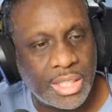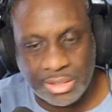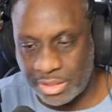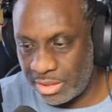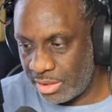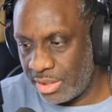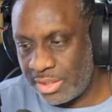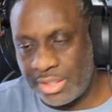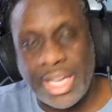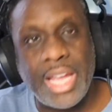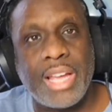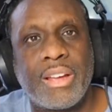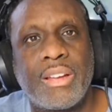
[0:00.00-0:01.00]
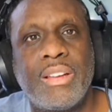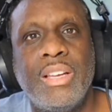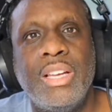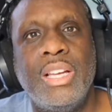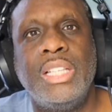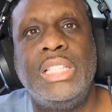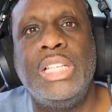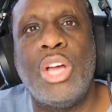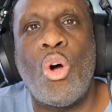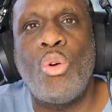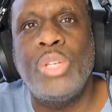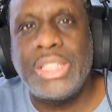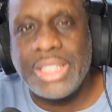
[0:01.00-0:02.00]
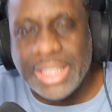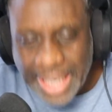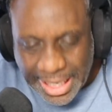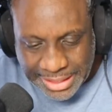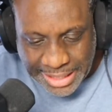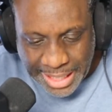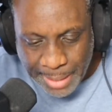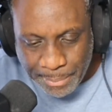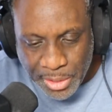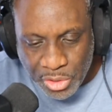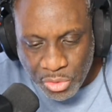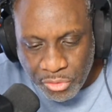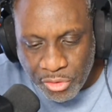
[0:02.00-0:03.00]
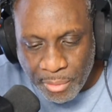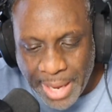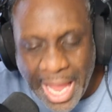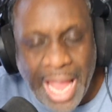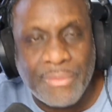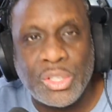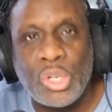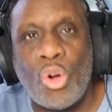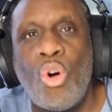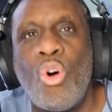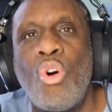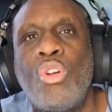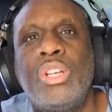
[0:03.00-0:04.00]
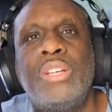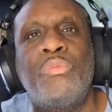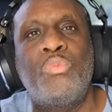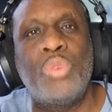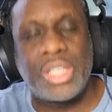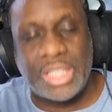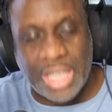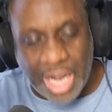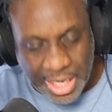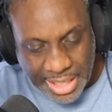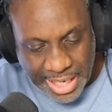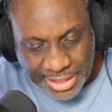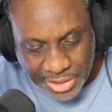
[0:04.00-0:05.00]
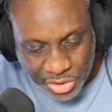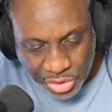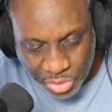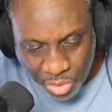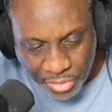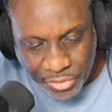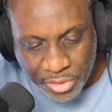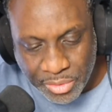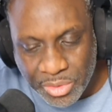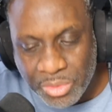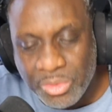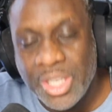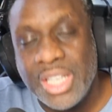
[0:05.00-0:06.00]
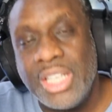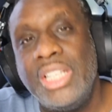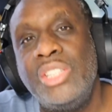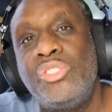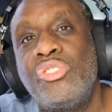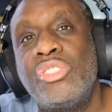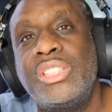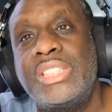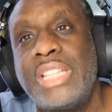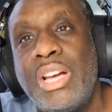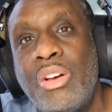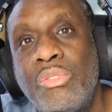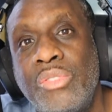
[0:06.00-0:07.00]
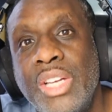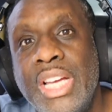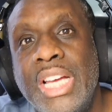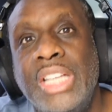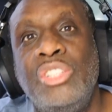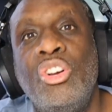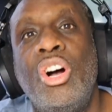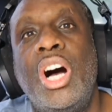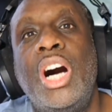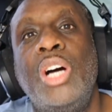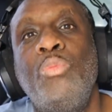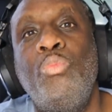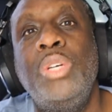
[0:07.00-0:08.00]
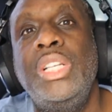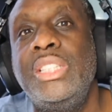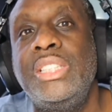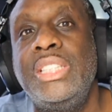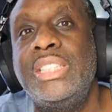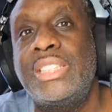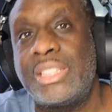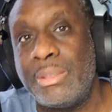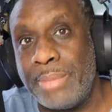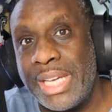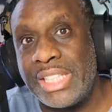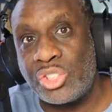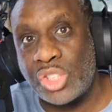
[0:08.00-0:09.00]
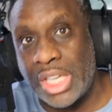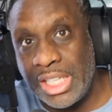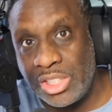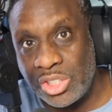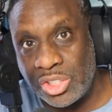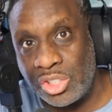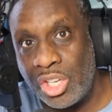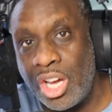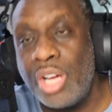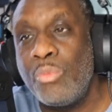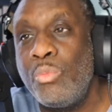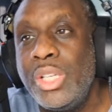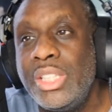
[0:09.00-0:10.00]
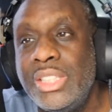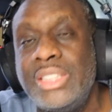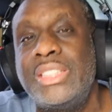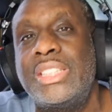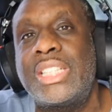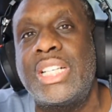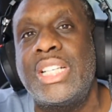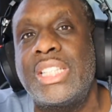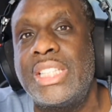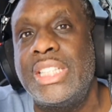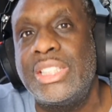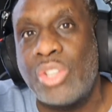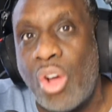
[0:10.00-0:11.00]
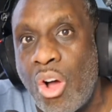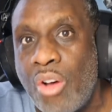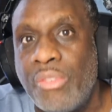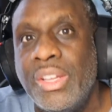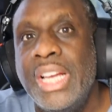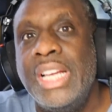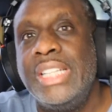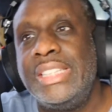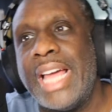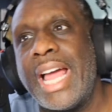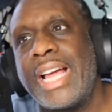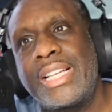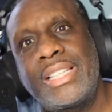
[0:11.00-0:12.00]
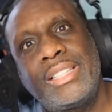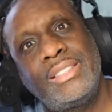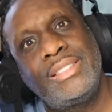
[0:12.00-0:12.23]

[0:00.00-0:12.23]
It's there. The only thing that's keeping you from having all of what God has in store for you is yourself and your unwillingness to make changes, your unwillingness to cut things off, that